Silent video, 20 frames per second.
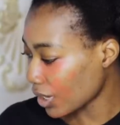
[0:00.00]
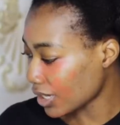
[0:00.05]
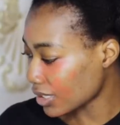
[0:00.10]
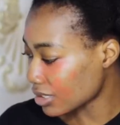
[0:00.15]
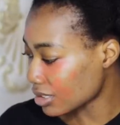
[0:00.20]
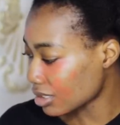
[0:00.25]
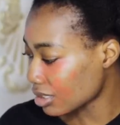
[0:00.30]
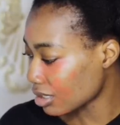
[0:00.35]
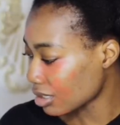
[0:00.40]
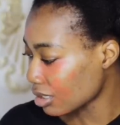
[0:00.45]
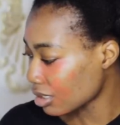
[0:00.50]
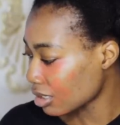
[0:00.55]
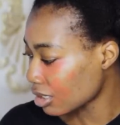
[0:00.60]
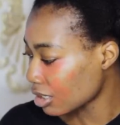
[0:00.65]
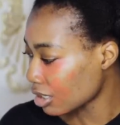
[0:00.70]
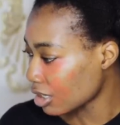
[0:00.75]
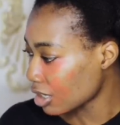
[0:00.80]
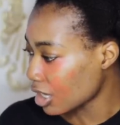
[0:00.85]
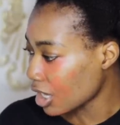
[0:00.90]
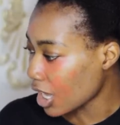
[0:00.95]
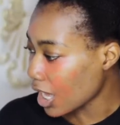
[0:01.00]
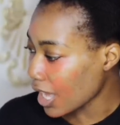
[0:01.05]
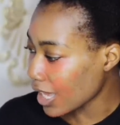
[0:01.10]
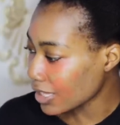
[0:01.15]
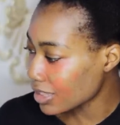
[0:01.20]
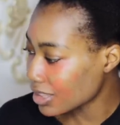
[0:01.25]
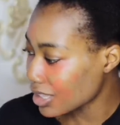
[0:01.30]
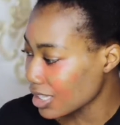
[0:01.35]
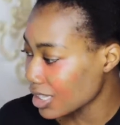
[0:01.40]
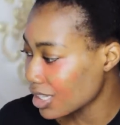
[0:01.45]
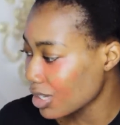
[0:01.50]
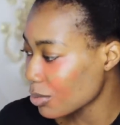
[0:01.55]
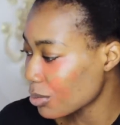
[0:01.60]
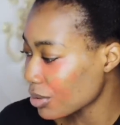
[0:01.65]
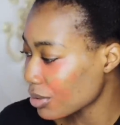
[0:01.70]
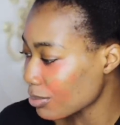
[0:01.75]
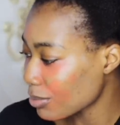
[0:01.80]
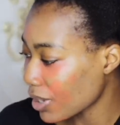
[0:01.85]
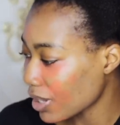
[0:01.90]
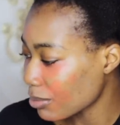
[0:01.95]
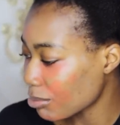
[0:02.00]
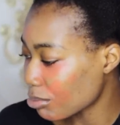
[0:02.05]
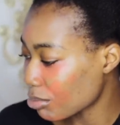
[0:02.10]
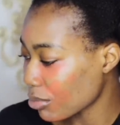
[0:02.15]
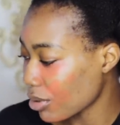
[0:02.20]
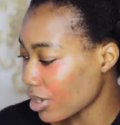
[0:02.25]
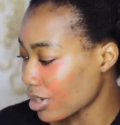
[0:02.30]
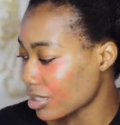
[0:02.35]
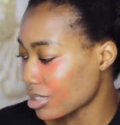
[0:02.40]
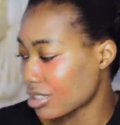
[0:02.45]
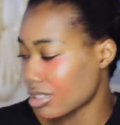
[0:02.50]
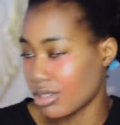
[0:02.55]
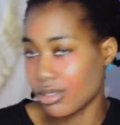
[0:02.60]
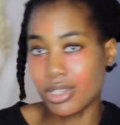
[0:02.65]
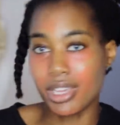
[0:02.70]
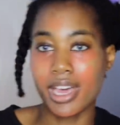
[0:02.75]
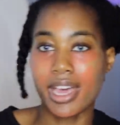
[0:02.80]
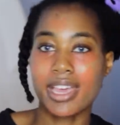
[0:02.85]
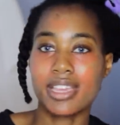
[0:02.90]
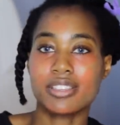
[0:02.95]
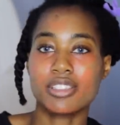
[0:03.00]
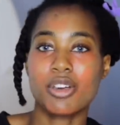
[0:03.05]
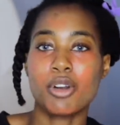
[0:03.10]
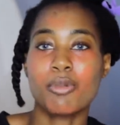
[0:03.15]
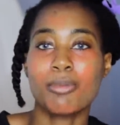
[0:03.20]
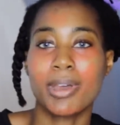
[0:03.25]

Wait, I think it was my brush, you guys.